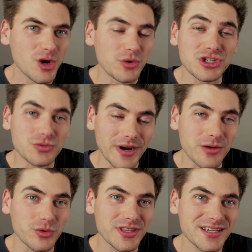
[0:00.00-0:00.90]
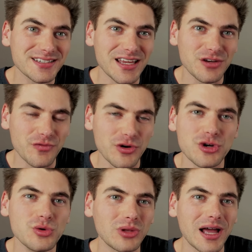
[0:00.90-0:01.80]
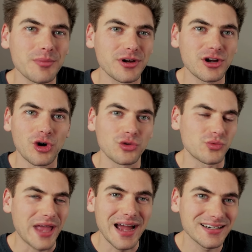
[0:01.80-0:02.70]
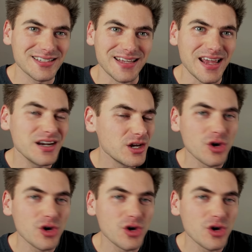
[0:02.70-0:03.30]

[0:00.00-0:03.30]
which is why I'm really excited for a new library called React Scan,